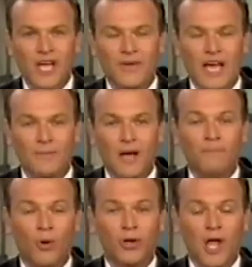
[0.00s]
Coming up, a
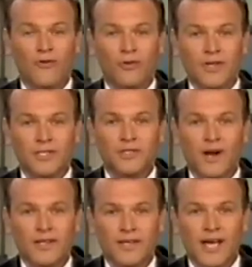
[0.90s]
boilover in the
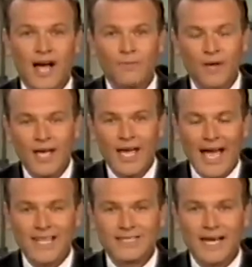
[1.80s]
Australian Cup
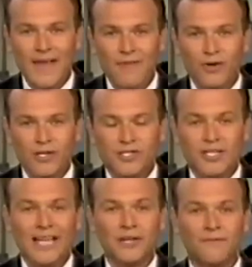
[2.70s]
and South Africa's
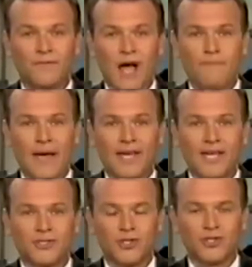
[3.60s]
gallant fight back
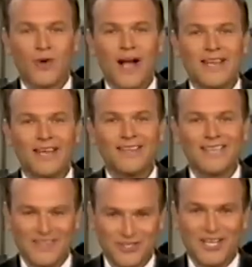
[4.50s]
against Australia
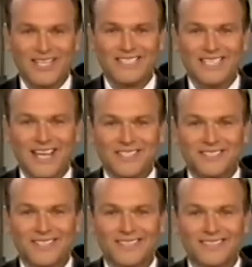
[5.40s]
in the second test.